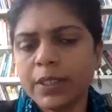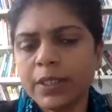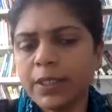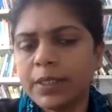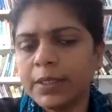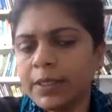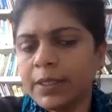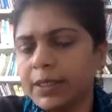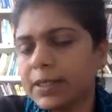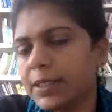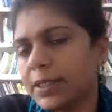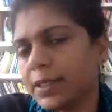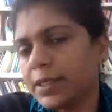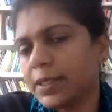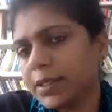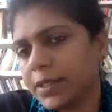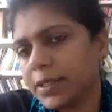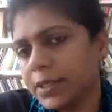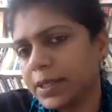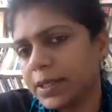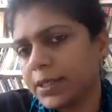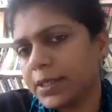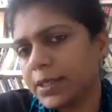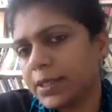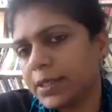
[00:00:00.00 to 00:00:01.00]
This
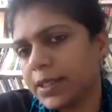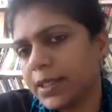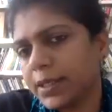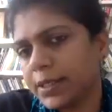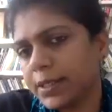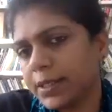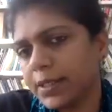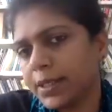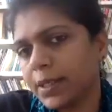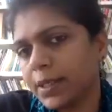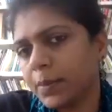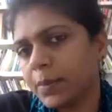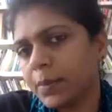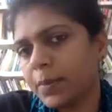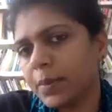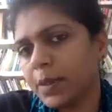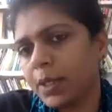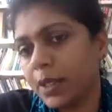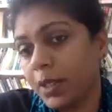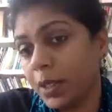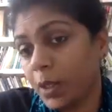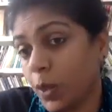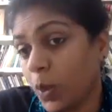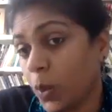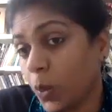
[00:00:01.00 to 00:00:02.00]
has come
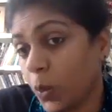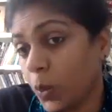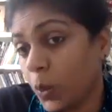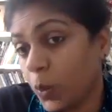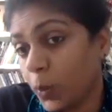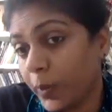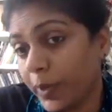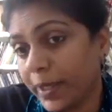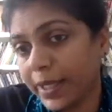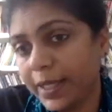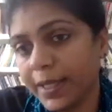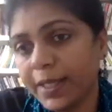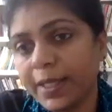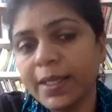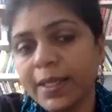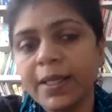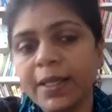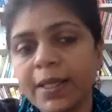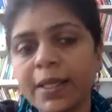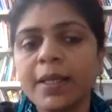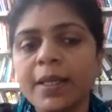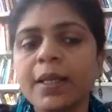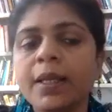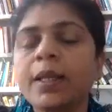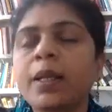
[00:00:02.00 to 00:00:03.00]
a long way.
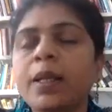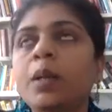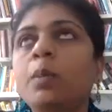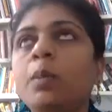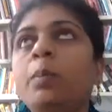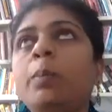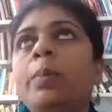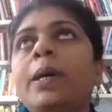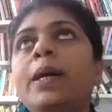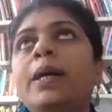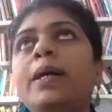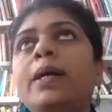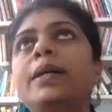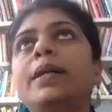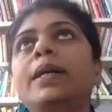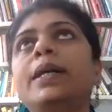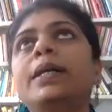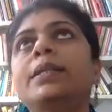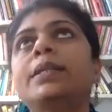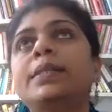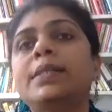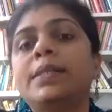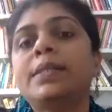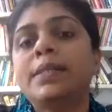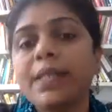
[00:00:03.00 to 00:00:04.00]
But
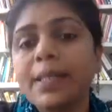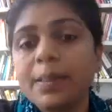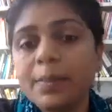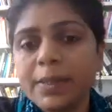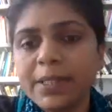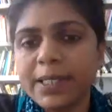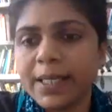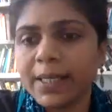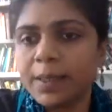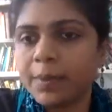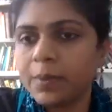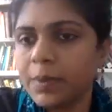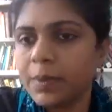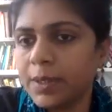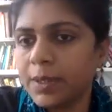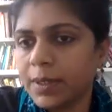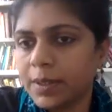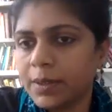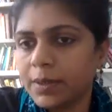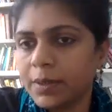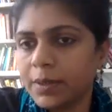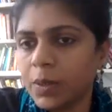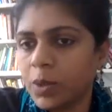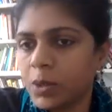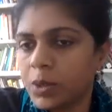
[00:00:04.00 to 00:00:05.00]
at the same time,
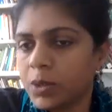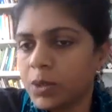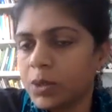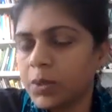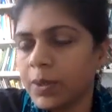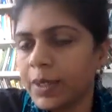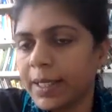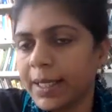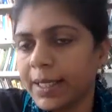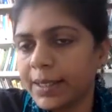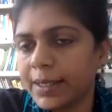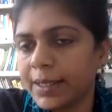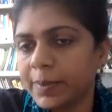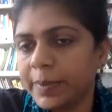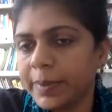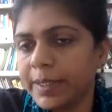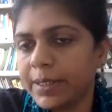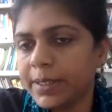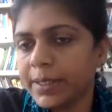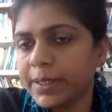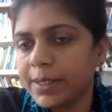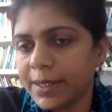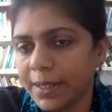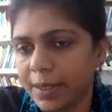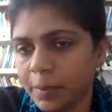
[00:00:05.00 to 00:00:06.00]
there also has
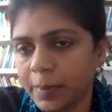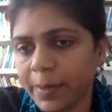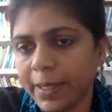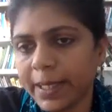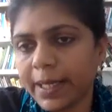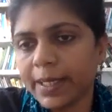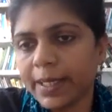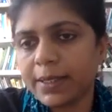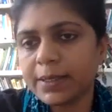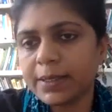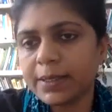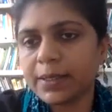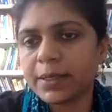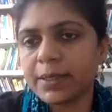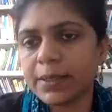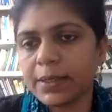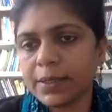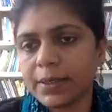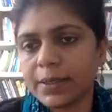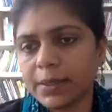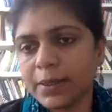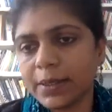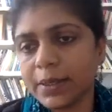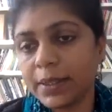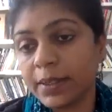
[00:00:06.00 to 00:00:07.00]
been setbacks.
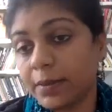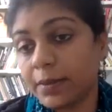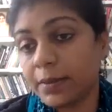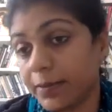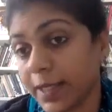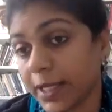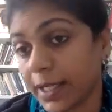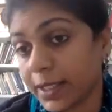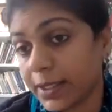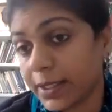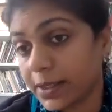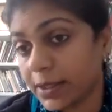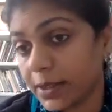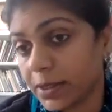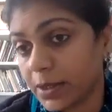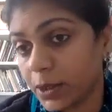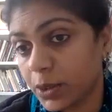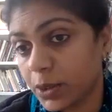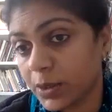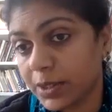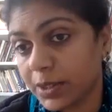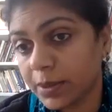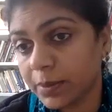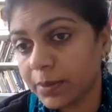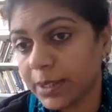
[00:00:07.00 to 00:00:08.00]
In fact,
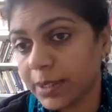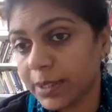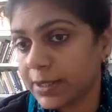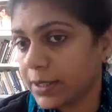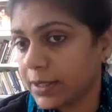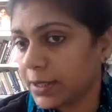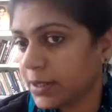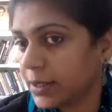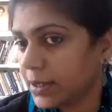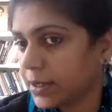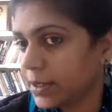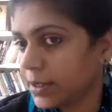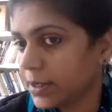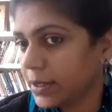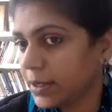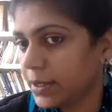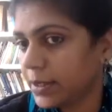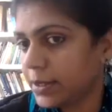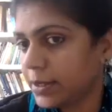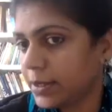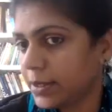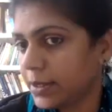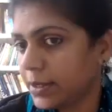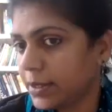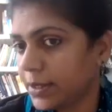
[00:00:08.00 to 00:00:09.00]
to some extent,
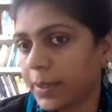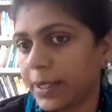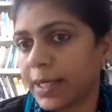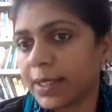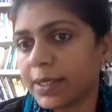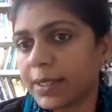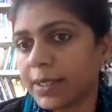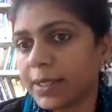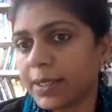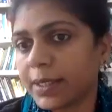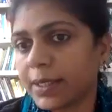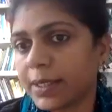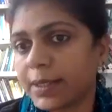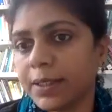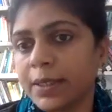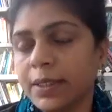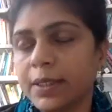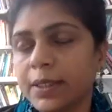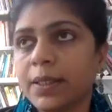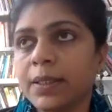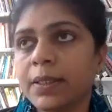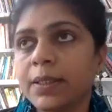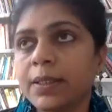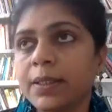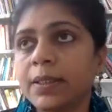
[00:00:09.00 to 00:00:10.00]
serious setbacks,
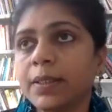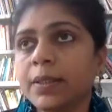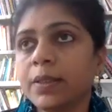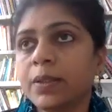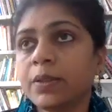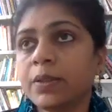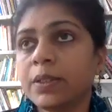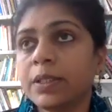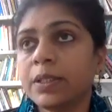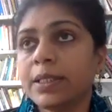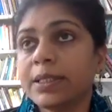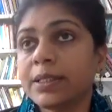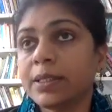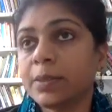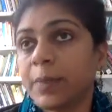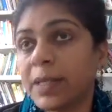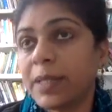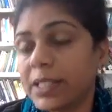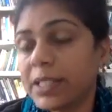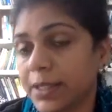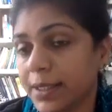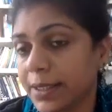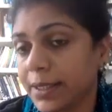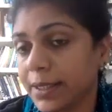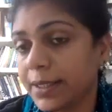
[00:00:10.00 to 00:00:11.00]

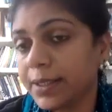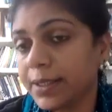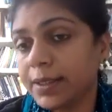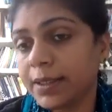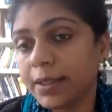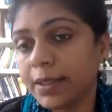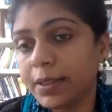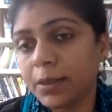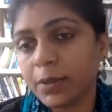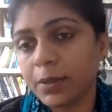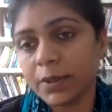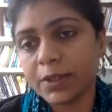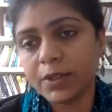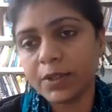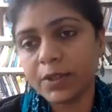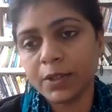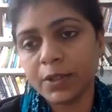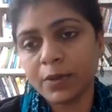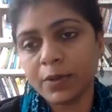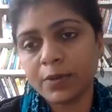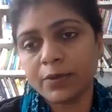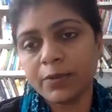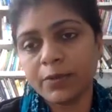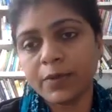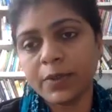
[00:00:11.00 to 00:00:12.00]
especially in the
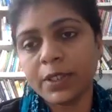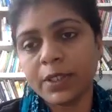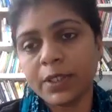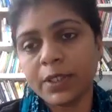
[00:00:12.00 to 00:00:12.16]
question of